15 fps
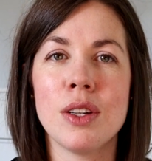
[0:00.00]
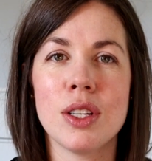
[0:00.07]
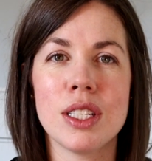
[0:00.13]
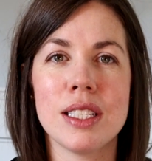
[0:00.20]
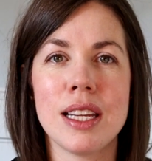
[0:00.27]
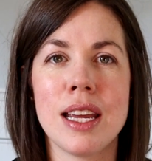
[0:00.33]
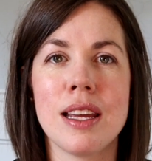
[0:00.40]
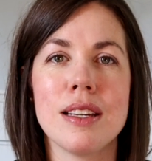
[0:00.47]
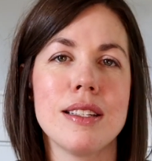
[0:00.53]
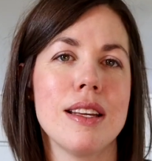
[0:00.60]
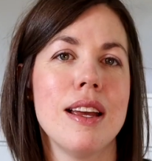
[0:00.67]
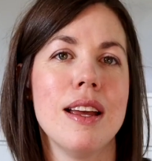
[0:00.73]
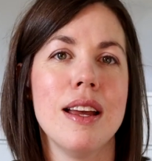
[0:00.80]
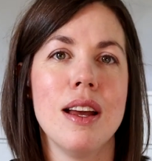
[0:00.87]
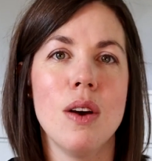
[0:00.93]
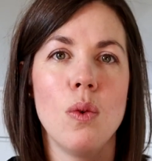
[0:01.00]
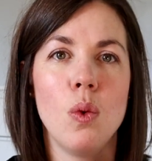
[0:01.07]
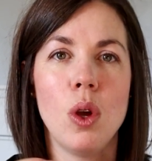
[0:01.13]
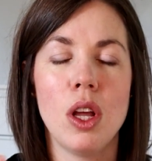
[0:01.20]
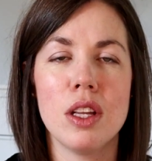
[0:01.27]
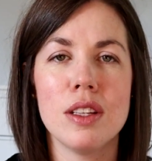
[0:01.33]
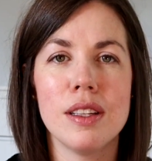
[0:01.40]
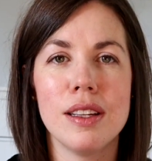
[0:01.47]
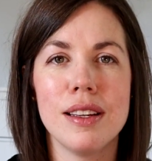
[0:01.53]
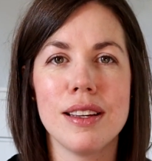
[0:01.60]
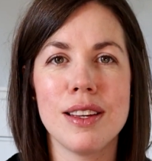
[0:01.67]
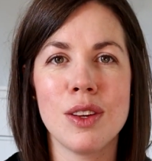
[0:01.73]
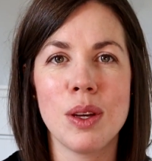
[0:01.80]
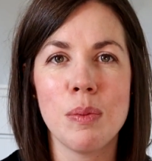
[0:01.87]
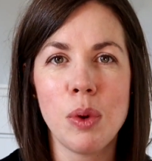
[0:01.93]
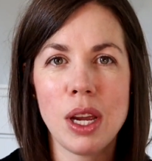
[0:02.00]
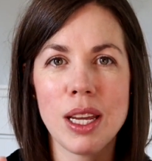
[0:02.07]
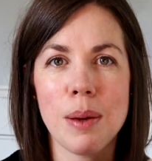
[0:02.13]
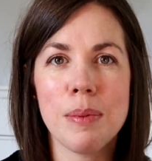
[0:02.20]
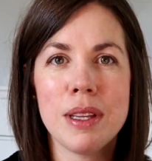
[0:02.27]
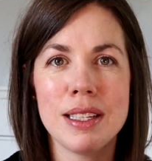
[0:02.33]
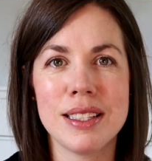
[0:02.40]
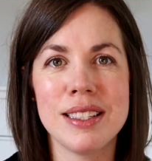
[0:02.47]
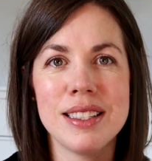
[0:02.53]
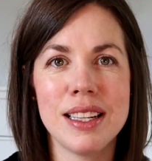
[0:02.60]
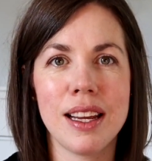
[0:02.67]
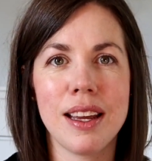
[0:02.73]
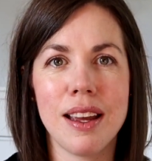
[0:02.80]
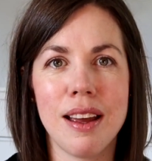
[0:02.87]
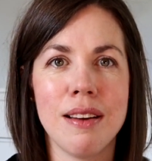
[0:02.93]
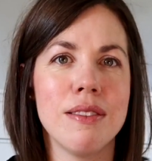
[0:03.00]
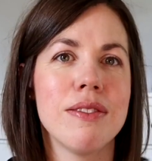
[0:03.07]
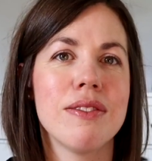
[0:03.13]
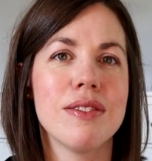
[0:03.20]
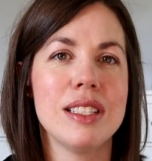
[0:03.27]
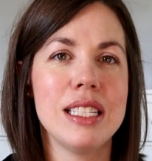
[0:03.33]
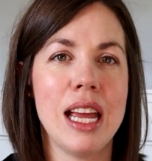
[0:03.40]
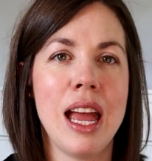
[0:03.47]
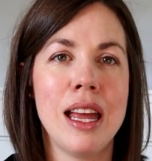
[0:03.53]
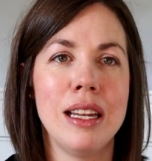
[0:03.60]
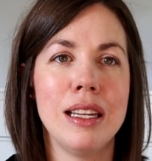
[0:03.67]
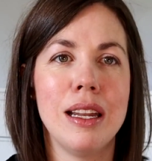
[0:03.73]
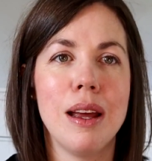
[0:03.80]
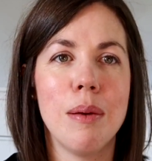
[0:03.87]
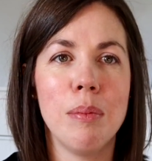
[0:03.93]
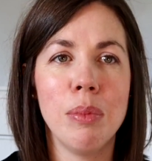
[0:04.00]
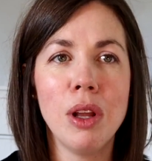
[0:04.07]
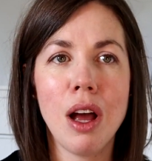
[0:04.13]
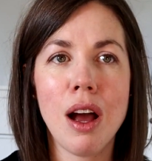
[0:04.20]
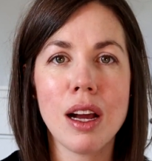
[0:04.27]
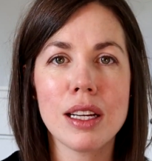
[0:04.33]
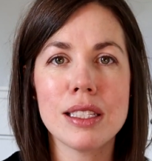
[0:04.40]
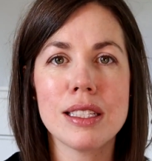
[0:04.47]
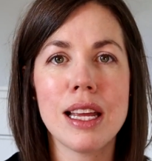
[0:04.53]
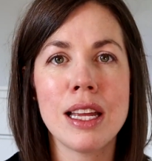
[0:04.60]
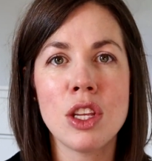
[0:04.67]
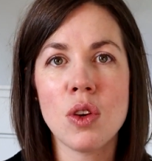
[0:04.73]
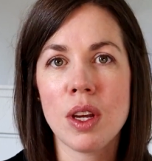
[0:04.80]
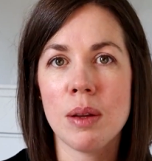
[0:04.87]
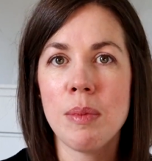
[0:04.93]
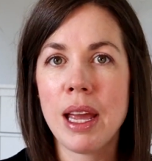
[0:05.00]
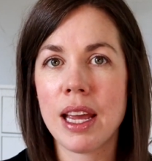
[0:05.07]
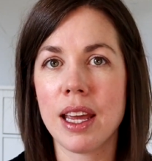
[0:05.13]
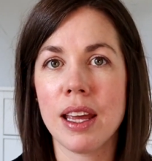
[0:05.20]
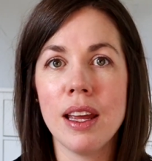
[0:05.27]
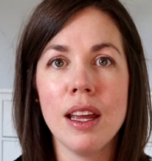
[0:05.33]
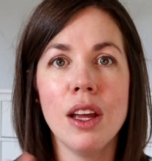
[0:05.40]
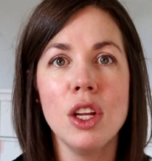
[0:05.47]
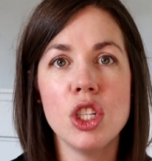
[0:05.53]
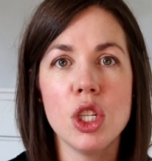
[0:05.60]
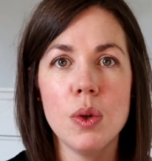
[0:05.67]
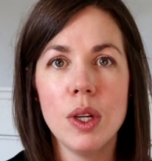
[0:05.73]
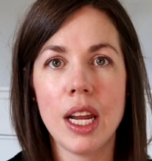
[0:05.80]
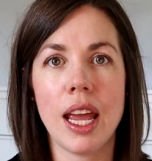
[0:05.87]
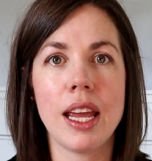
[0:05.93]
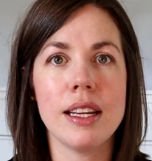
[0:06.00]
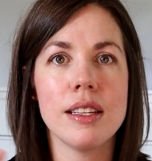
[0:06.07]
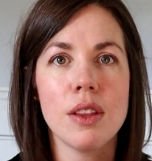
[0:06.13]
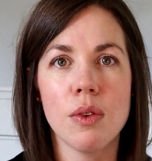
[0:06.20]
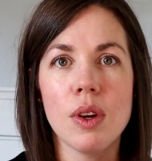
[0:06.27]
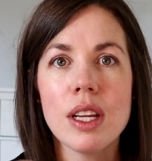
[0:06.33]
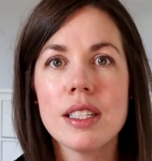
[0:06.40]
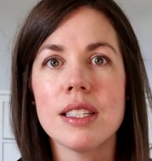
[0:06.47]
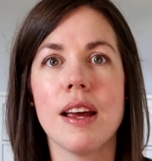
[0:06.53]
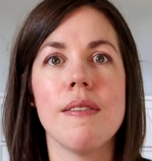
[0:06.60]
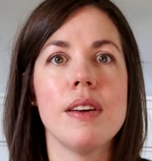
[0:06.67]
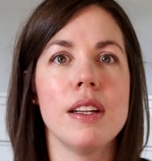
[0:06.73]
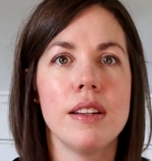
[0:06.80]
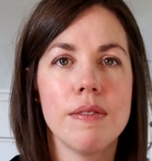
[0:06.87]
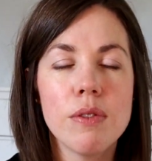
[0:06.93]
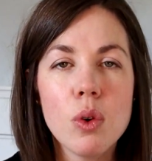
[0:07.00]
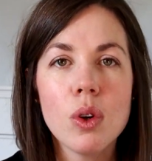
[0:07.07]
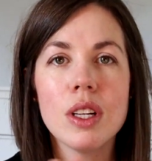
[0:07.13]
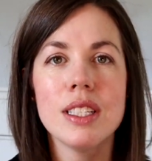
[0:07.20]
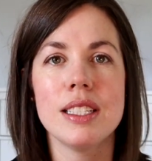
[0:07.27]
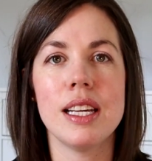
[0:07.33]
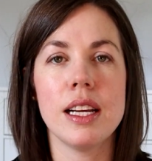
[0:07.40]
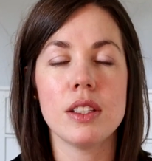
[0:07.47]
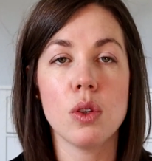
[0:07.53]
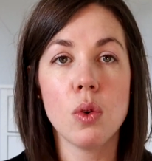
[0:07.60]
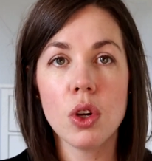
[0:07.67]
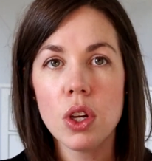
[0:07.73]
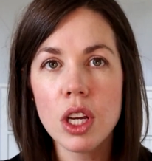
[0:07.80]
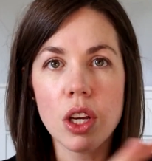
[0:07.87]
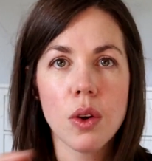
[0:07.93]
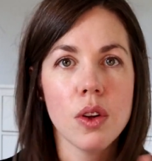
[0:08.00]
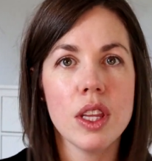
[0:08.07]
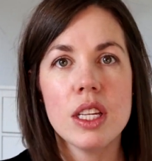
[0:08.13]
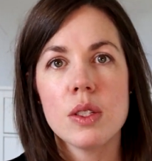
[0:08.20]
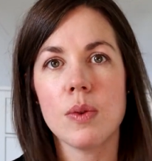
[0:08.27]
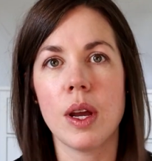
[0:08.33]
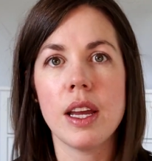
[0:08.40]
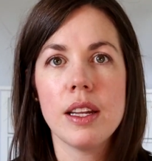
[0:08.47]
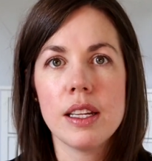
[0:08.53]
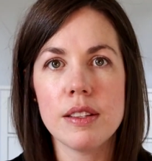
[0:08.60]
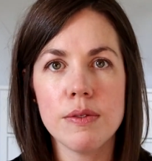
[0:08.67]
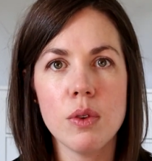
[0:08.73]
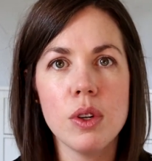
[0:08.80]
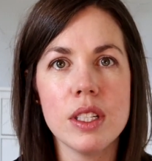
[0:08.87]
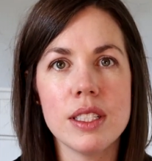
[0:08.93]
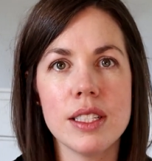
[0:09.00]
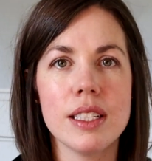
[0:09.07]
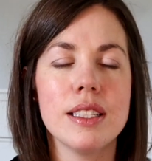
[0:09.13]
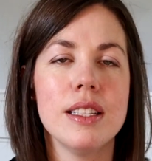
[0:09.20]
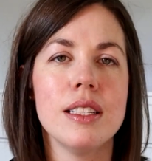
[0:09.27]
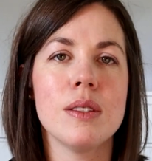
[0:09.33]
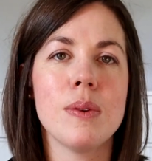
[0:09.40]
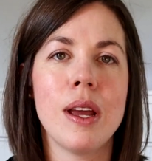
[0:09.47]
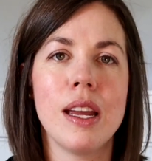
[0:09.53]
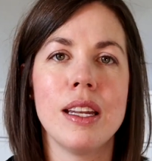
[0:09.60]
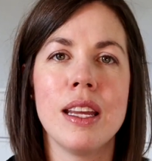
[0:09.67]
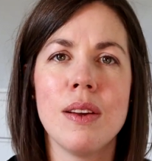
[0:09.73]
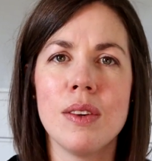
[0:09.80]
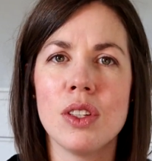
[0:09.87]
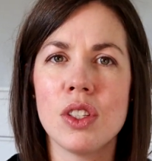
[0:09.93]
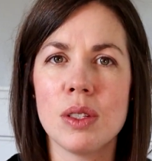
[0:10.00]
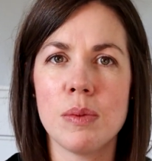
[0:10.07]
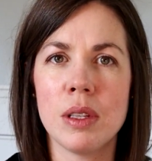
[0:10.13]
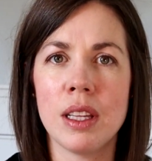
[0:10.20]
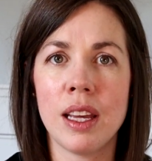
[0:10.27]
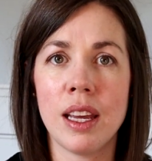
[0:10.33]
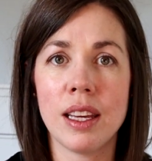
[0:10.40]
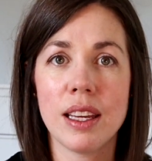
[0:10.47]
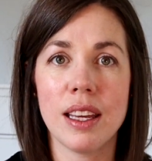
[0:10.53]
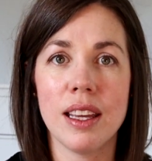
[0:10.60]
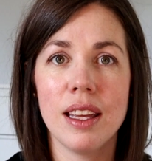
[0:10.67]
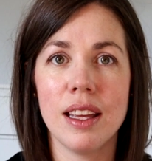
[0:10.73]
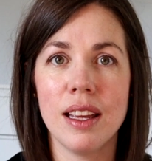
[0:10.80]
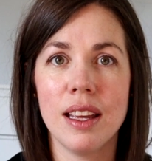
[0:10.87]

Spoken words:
understand, well, you could break up this stick of 10 blocks and you could make 2 and 8, 3 and 7, 4 and 6, or you could go this way and it's 4 and 6 this way. And he would just be like,